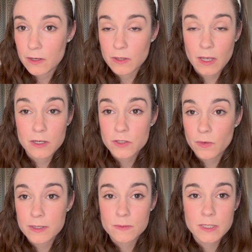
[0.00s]

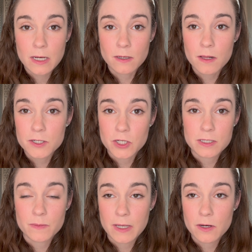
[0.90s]
integrate some technology
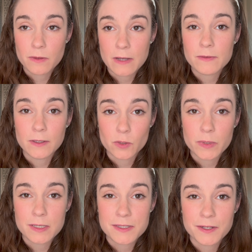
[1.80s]
to make your life a little bit
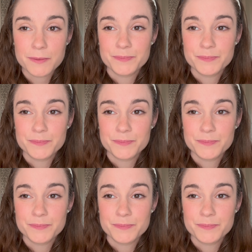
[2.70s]
easier.